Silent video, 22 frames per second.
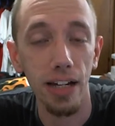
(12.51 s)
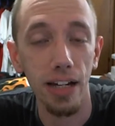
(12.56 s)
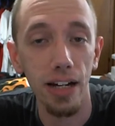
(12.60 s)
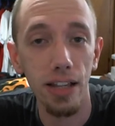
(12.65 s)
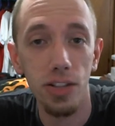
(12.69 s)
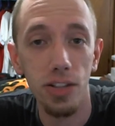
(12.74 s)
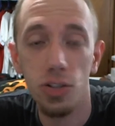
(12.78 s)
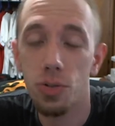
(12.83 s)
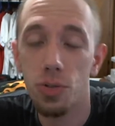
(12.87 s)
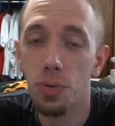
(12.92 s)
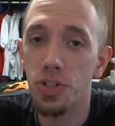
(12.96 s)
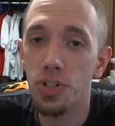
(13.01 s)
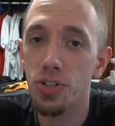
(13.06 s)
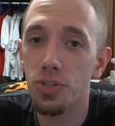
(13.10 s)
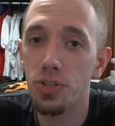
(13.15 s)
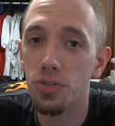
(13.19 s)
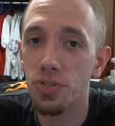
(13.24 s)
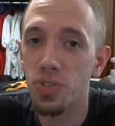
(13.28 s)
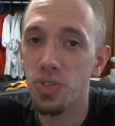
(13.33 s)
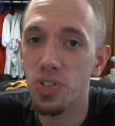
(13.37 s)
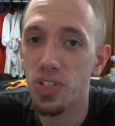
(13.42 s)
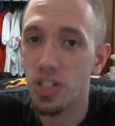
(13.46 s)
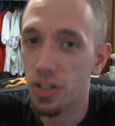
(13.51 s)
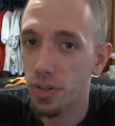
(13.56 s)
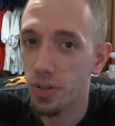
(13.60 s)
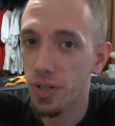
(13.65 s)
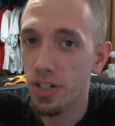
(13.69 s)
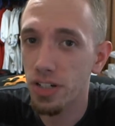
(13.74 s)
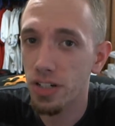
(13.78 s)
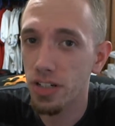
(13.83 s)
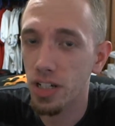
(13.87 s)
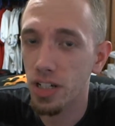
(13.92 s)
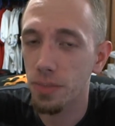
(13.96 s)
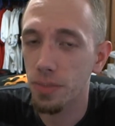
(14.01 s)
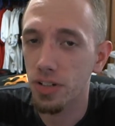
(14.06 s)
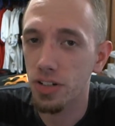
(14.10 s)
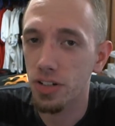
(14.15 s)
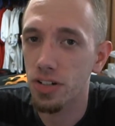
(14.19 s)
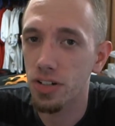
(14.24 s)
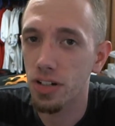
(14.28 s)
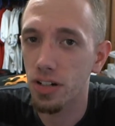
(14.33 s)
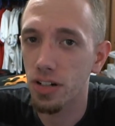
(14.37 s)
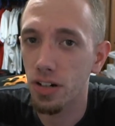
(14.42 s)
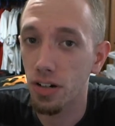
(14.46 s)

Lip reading: The new original series is on